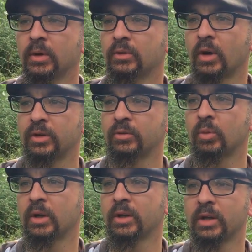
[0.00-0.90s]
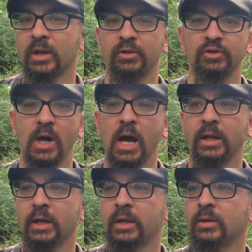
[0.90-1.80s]
so I just wanted to get a shot
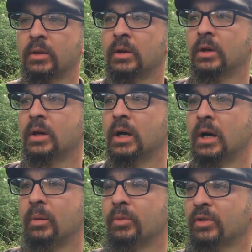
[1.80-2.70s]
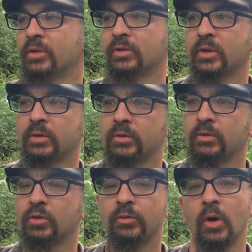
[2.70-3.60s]
in. This isn't
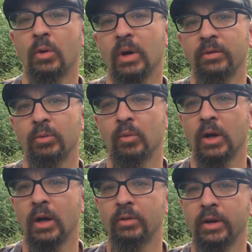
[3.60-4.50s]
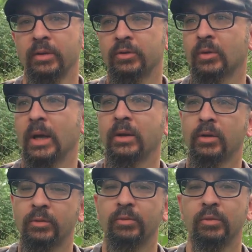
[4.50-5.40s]
too far away from where I live, so I could
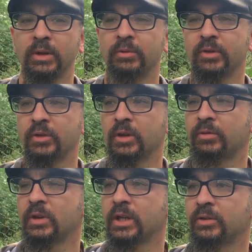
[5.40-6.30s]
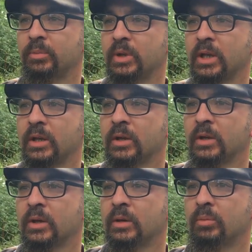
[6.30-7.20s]
revisit if needs be,
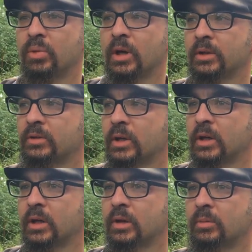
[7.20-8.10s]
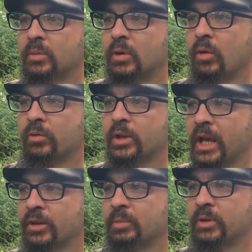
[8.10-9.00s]
but hopefully
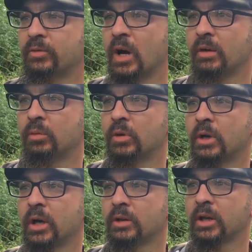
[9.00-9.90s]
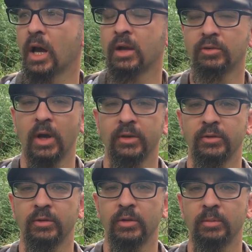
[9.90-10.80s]
the HP5 will cut the contrast
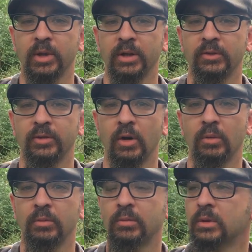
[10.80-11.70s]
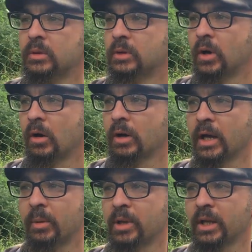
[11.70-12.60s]
a little bit. So, all right,
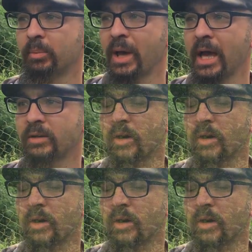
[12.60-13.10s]
I'm going to get packed